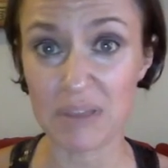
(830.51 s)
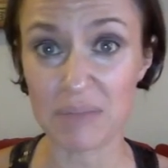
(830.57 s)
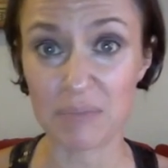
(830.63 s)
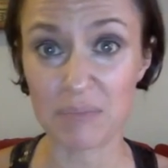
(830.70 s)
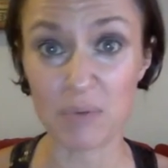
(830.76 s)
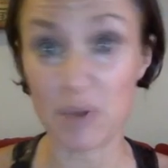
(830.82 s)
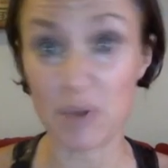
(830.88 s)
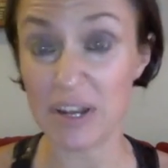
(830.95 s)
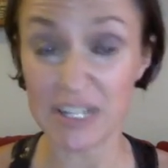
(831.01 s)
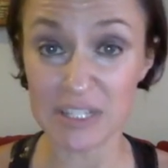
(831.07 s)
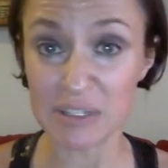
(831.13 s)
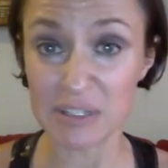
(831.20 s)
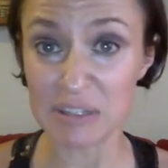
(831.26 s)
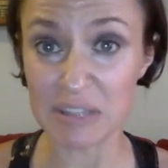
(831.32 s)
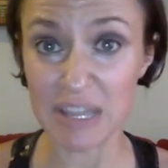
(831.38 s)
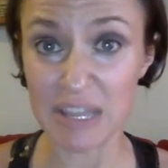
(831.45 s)
product
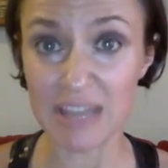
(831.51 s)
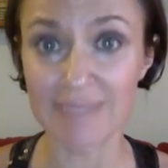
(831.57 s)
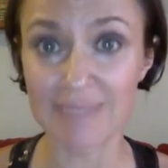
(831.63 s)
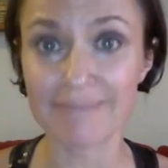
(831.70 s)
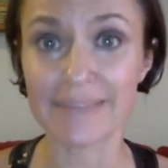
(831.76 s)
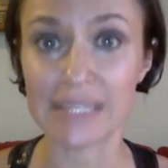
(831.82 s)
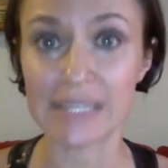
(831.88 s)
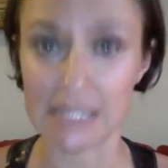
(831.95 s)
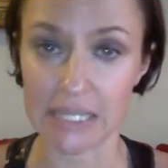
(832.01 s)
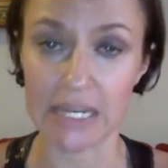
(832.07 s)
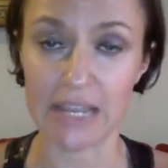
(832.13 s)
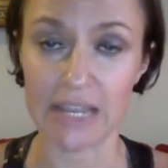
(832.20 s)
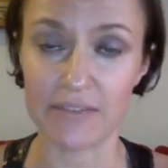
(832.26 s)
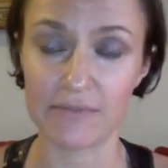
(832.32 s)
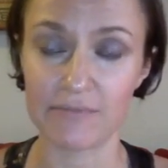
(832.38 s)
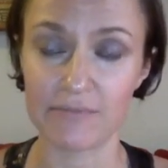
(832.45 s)
like that, it's going to
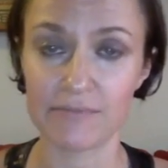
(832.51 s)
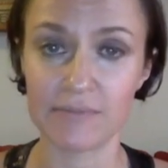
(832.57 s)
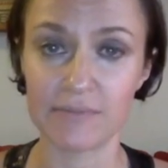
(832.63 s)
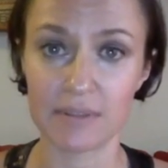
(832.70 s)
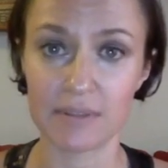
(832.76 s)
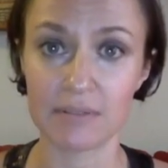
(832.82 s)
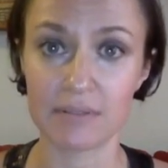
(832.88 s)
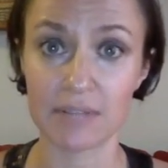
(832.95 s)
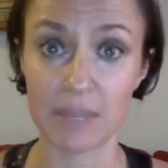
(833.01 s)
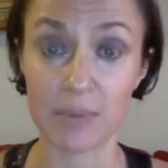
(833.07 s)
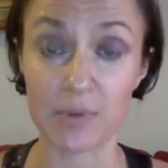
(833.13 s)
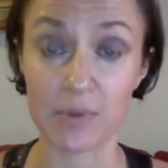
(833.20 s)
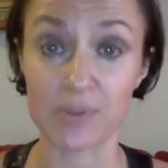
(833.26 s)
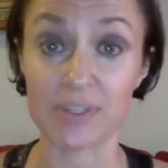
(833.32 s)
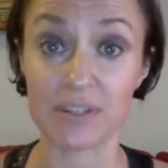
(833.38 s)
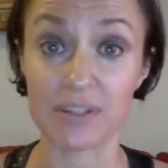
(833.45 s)
have
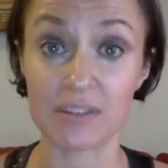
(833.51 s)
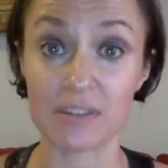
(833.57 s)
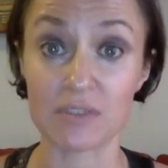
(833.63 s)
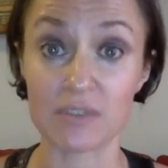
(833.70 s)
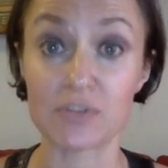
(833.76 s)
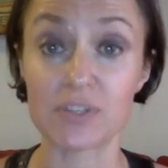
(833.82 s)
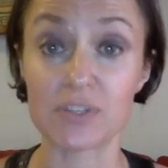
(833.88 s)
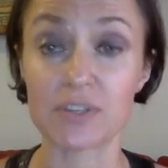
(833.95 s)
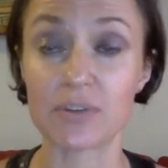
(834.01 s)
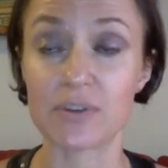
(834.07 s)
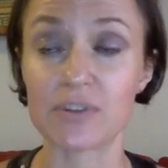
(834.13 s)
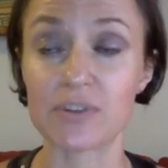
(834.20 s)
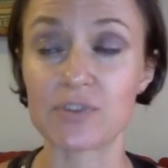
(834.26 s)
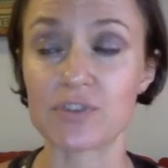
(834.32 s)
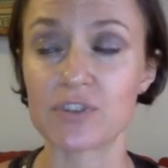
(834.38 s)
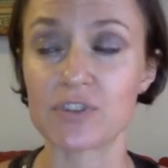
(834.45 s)
chemicals in it that are
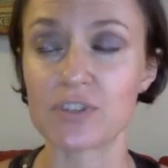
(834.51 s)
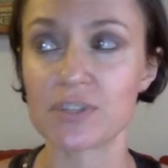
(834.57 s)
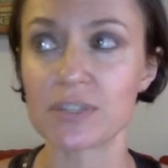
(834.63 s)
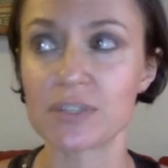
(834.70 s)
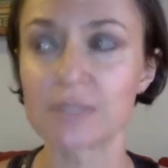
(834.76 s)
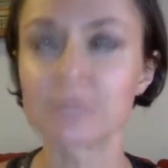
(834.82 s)
xenoestrogens.